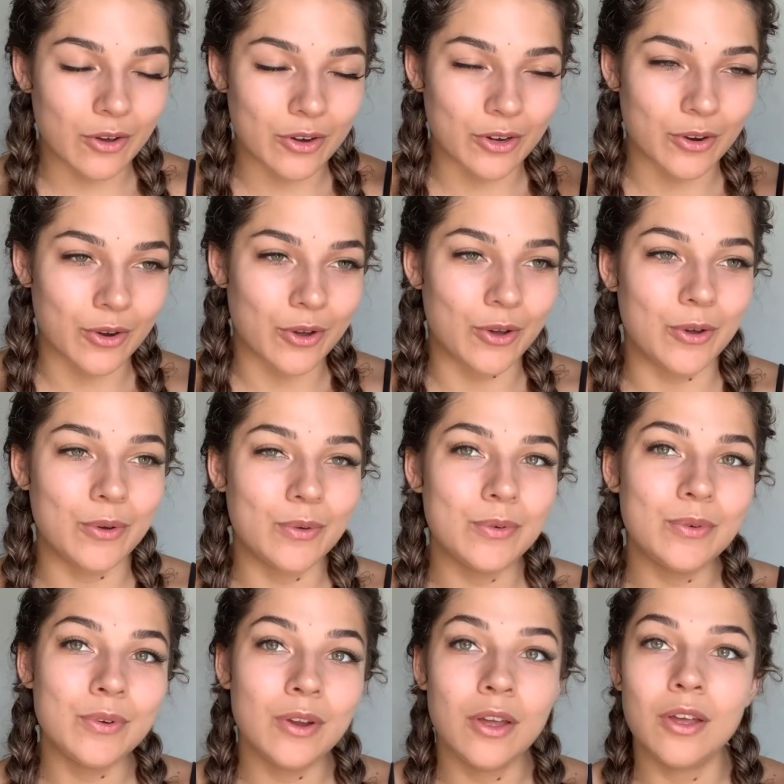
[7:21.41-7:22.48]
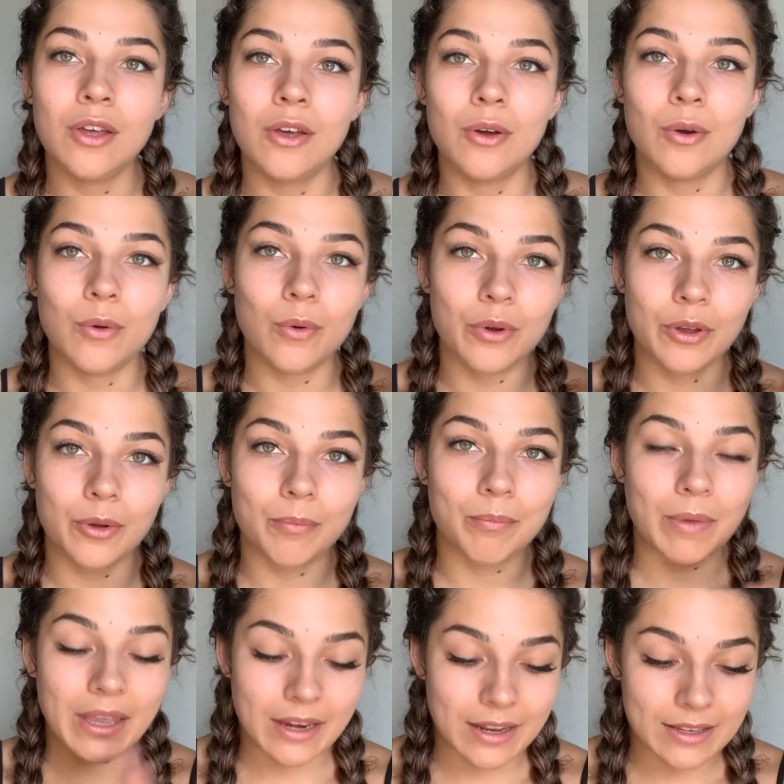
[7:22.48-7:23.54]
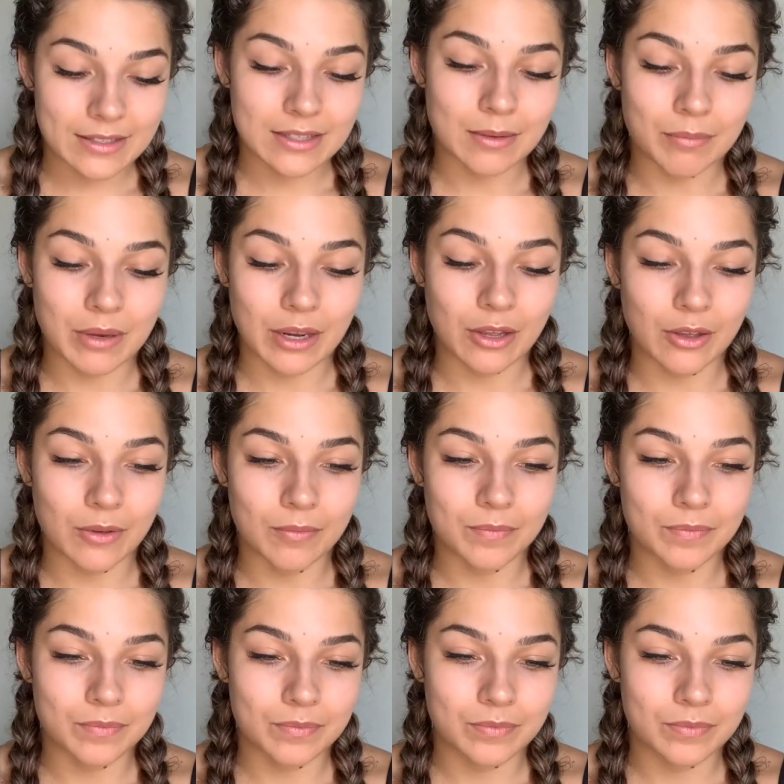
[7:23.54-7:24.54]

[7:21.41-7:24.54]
on your own or you're meeting somebody.